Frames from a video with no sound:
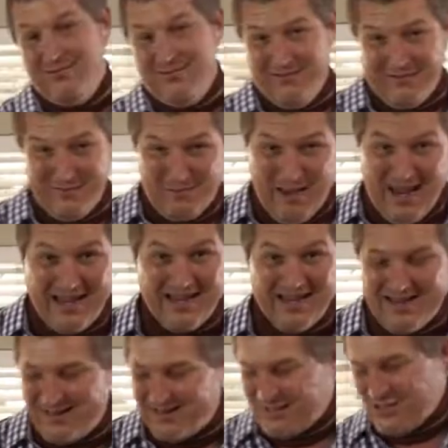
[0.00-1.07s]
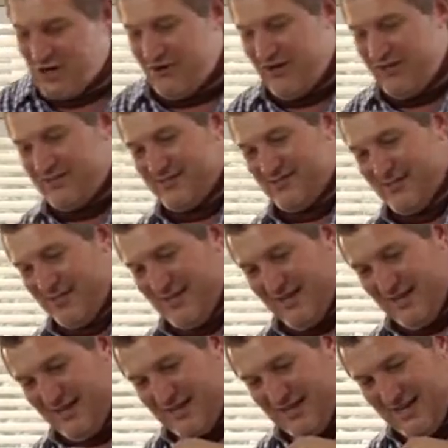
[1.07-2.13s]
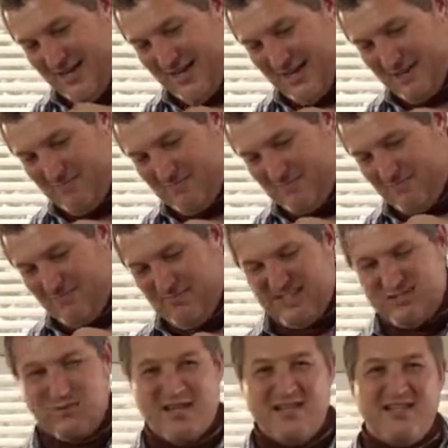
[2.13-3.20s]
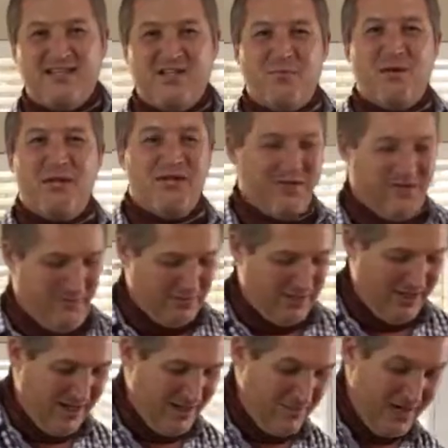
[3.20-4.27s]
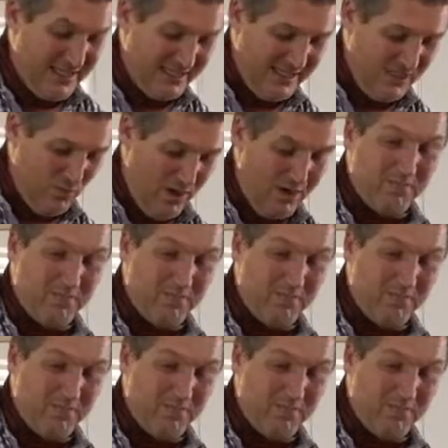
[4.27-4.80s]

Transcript: the bacon and the cherries. That's why there's so many of them. So I might eat one